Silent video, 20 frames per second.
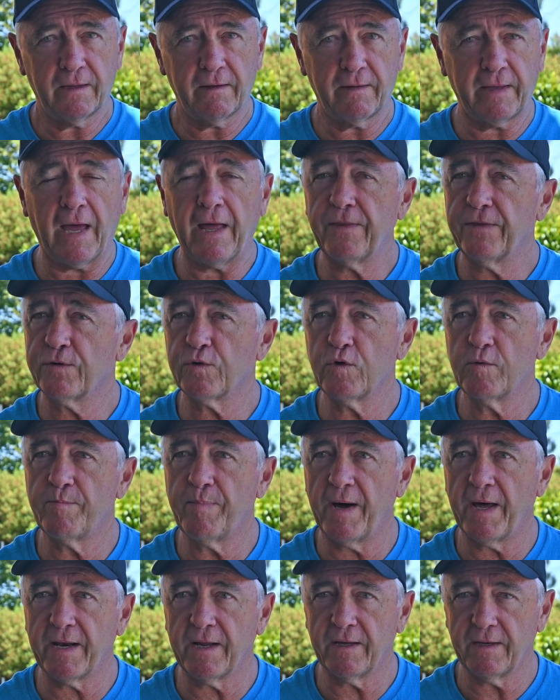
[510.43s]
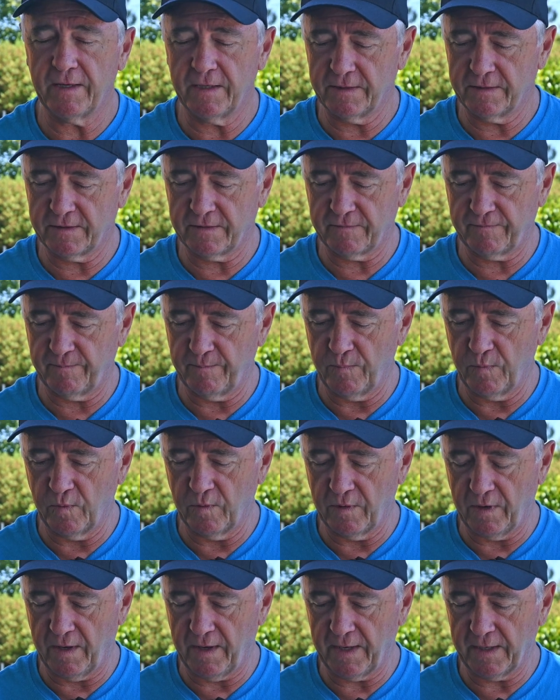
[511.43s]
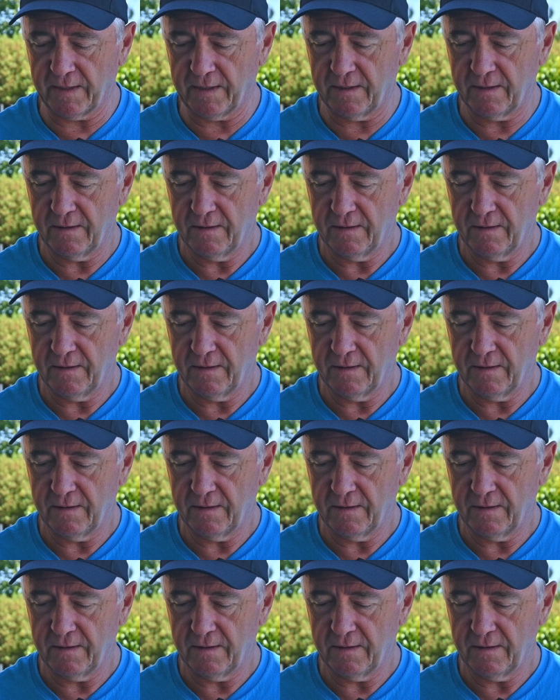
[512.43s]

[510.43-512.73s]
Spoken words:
cutting through butter. It's more like,